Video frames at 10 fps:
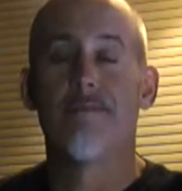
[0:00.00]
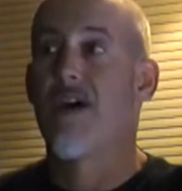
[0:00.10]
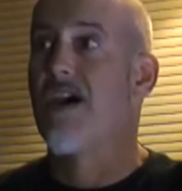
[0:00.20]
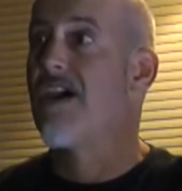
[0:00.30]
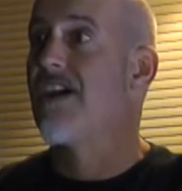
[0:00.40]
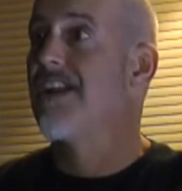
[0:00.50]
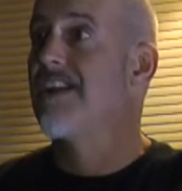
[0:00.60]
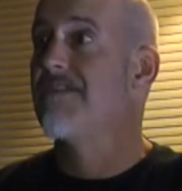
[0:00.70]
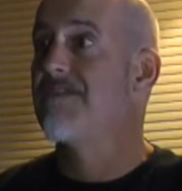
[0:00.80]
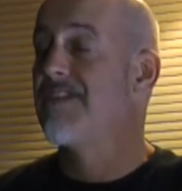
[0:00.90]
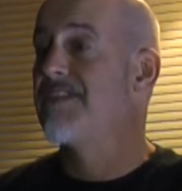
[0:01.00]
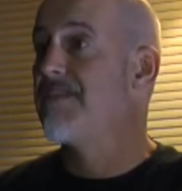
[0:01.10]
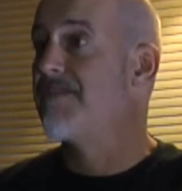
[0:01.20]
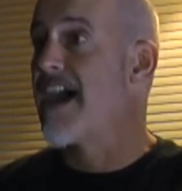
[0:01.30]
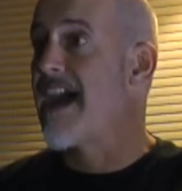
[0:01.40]
Ball
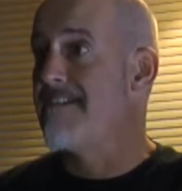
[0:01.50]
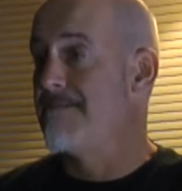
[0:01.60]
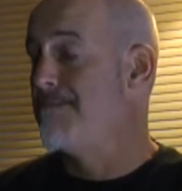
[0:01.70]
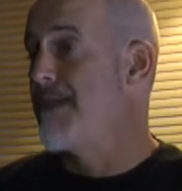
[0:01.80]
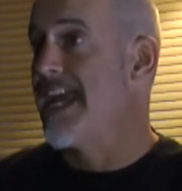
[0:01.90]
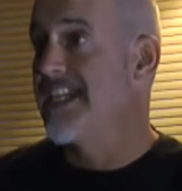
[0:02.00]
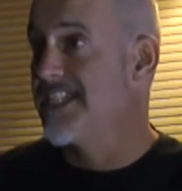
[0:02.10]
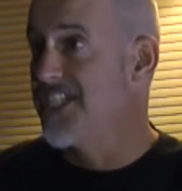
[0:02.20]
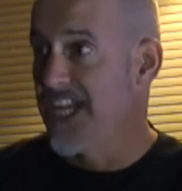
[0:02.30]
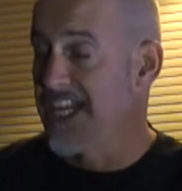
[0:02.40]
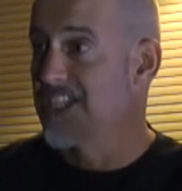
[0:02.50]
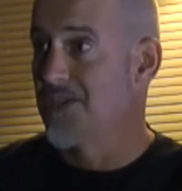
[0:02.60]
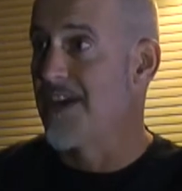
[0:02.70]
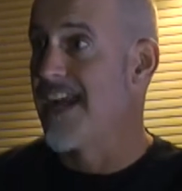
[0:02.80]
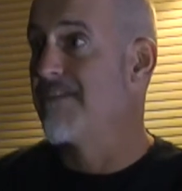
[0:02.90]
55 bass G
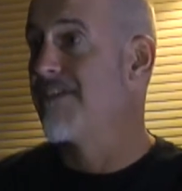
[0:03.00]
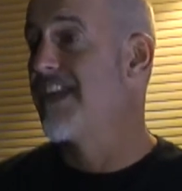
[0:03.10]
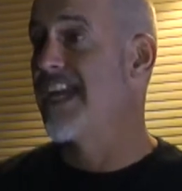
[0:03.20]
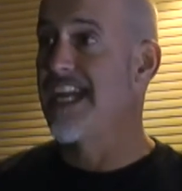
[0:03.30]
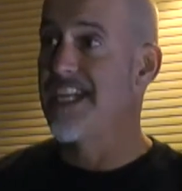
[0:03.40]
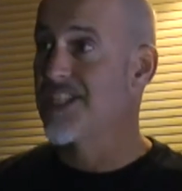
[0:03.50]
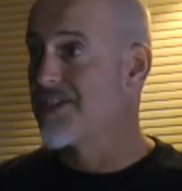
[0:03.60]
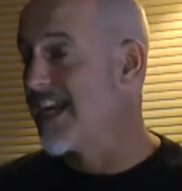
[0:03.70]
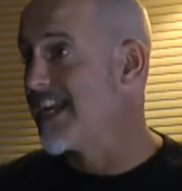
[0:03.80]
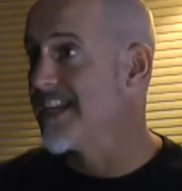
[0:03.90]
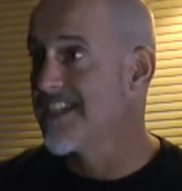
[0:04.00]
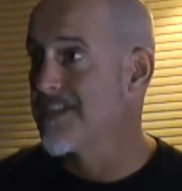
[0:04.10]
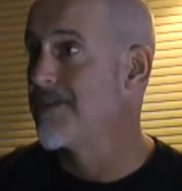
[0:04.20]
string for the E string